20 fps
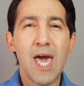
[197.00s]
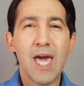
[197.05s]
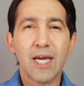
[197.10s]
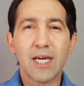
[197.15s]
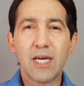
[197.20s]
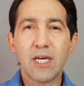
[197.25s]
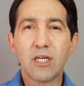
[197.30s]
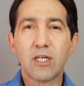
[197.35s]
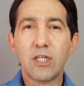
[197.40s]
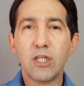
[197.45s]

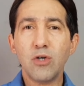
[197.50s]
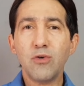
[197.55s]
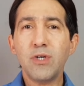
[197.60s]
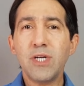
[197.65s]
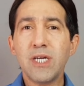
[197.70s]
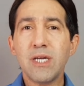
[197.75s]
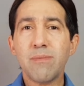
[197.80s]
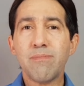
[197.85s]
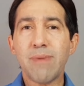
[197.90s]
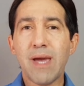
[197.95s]
Conclude
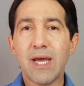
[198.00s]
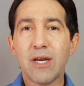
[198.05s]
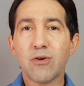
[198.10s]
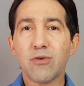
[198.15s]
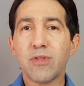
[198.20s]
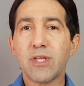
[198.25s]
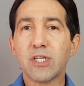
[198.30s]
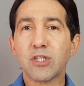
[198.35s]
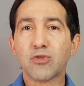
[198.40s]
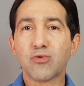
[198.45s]
in a manner
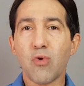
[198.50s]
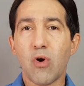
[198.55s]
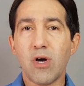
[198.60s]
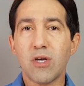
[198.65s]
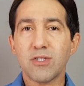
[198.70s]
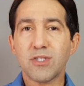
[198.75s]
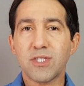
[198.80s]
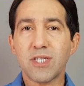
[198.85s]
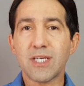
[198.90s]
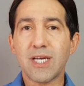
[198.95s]
that
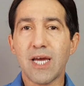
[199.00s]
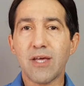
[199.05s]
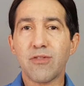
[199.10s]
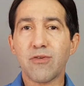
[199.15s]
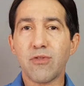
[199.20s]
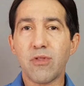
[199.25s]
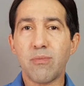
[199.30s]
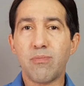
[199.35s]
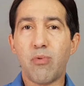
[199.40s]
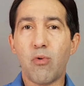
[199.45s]
draws
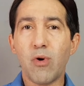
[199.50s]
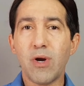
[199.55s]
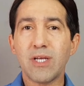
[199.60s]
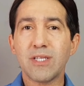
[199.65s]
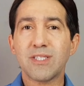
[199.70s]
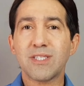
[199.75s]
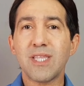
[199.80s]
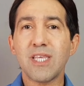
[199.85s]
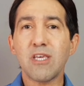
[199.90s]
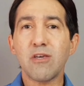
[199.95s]
together the
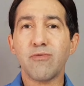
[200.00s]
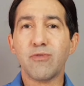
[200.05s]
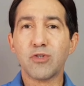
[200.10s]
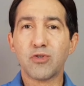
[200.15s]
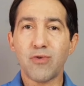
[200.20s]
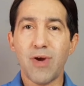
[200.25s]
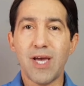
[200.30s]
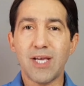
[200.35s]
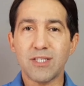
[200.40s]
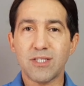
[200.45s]
points that you've
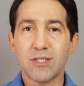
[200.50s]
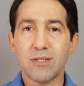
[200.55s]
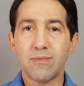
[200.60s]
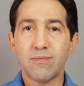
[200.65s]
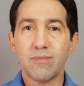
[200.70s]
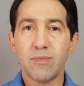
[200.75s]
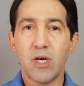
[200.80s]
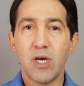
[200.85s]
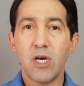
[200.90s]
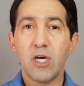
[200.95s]
addressed,
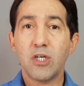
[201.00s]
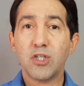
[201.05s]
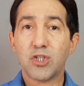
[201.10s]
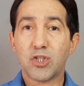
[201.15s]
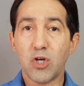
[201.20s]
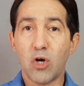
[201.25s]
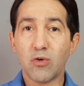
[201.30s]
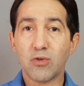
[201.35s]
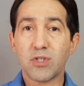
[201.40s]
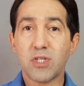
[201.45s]

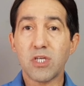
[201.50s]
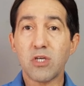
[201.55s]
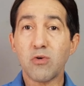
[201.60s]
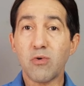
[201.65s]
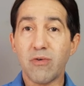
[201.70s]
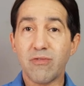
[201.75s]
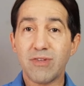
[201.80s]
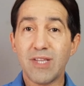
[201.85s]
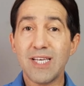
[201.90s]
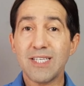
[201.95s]
shows that you
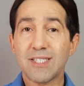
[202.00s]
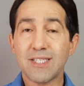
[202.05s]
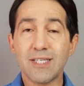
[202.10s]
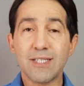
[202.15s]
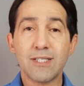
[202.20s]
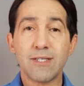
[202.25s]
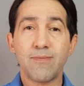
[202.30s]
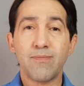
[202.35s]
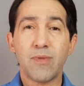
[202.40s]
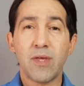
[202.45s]
have
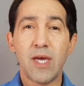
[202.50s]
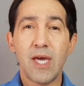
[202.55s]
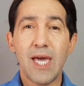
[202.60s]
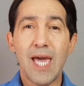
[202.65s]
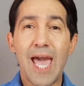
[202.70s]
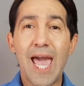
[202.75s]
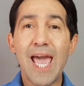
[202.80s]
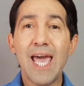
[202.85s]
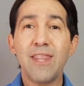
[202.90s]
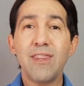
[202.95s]
listened,
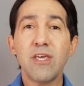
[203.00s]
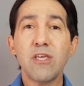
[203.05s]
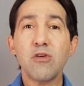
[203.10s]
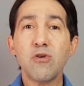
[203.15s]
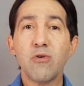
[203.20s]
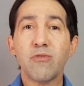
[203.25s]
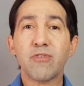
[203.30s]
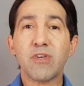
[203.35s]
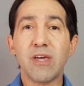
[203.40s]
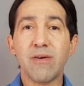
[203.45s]
and that
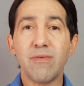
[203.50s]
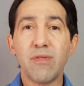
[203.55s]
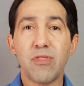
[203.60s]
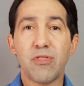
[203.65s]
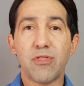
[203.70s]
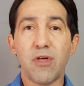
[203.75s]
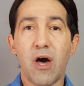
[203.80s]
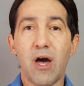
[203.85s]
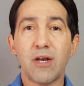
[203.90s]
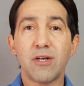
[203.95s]
you have given
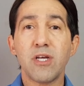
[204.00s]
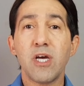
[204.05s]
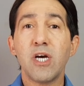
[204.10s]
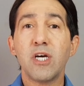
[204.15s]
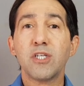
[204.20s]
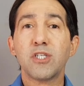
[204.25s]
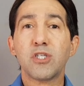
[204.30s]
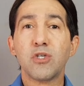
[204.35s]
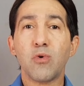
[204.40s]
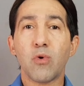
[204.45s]
thought
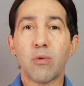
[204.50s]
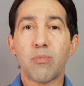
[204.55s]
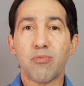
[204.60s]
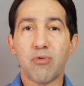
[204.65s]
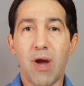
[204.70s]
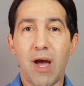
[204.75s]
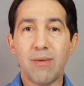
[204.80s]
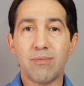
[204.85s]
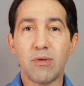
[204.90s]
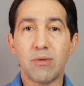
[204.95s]
to her
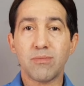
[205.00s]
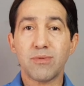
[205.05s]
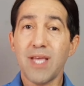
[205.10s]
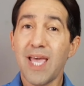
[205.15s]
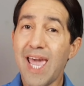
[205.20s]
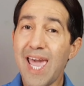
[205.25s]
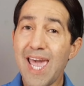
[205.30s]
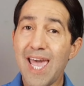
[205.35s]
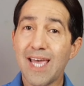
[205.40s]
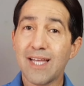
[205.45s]
problems
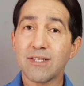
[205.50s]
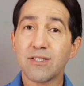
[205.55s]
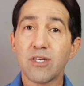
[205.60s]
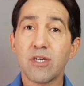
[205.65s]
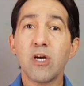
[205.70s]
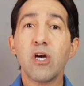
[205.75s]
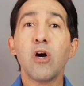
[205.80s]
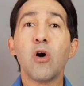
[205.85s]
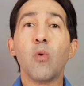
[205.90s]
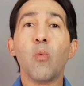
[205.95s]
and
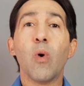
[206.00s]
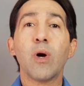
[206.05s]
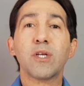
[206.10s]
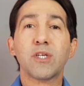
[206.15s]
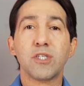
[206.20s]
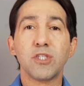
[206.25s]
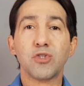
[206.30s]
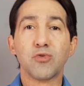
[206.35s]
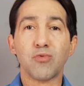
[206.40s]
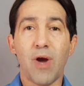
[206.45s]
what
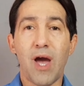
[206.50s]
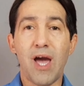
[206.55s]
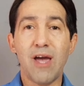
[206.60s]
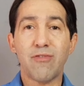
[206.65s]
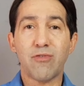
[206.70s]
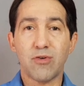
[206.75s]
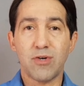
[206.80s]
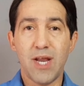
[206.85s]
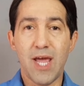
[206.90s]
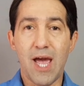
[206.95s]
could drive
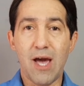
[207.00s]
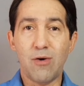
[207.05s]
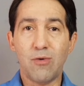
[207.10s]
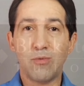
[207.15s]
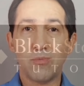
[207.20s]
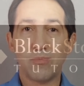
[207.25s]
her now.